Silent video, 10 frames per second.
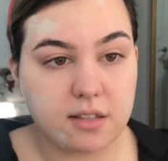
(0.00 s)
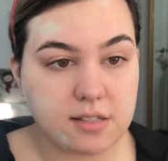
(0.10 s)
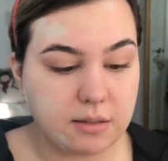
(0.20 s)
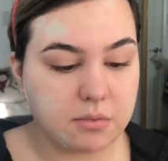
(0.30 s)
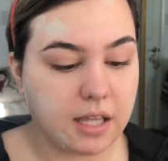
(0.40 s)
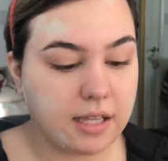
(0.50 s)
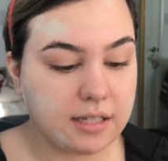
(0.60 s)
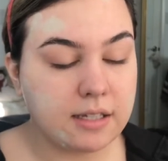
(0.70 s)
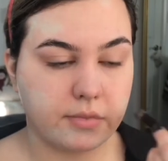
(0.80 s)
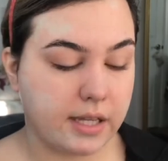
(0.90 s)
it seemed
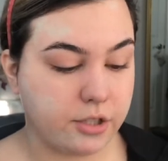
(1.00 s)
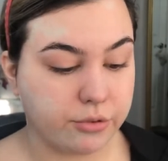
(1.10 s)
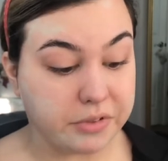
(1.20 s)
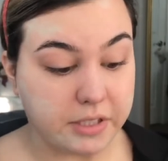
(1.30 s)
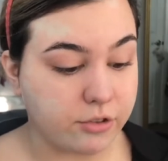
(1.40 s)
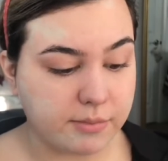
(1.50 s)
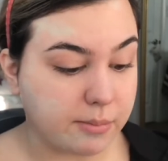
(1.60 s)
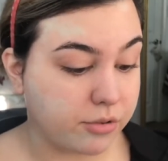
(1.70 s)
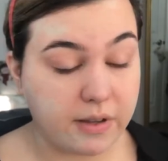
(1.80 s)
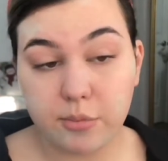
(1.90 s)
like. I don't really
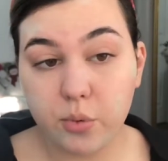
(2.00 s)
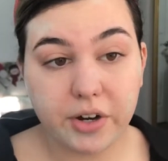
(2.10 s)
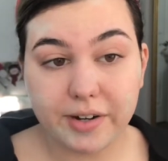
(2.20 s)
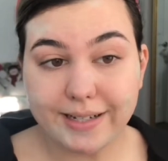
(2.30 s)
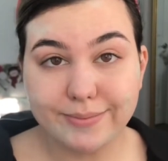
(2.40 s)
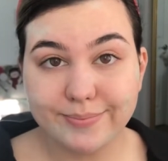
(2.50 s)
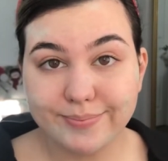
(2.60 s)
remember February